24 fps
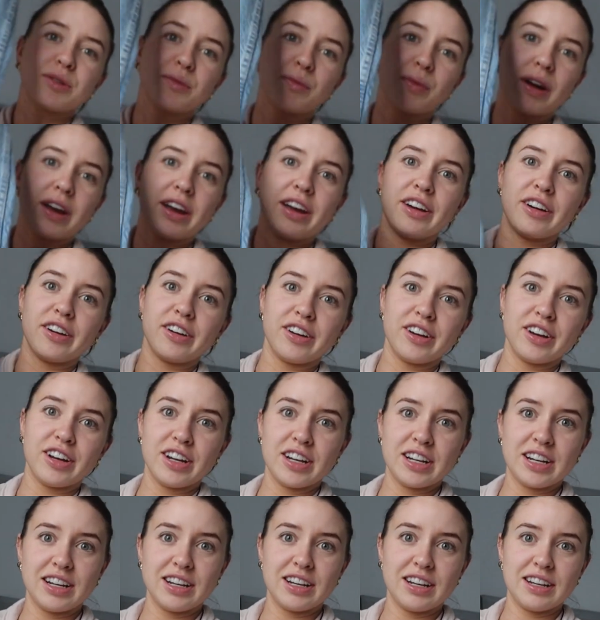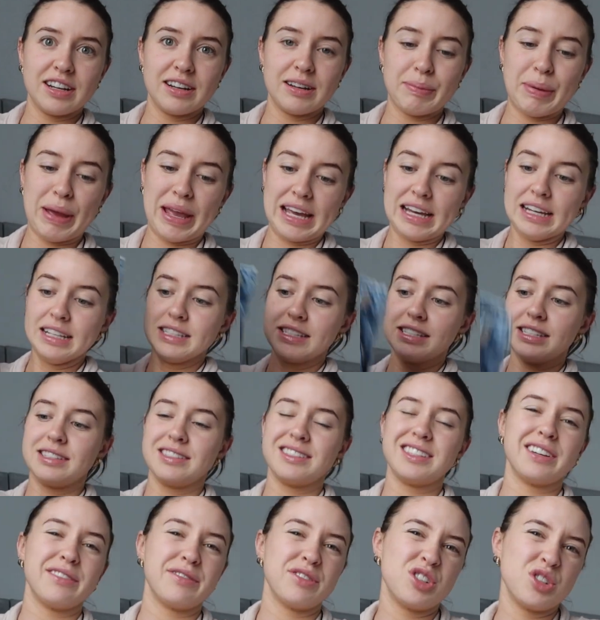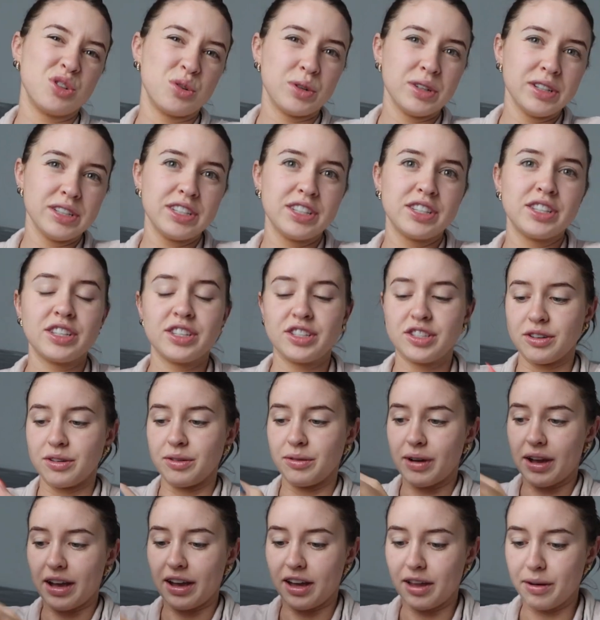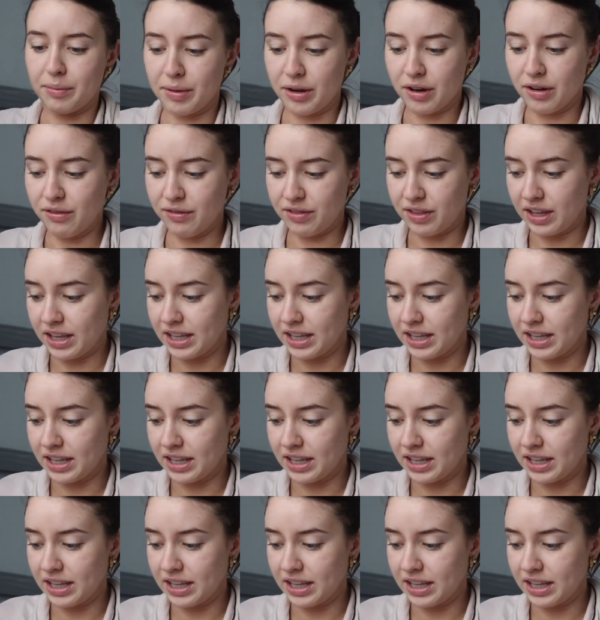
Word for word: to wear pants instead of shorts. So I got a pair of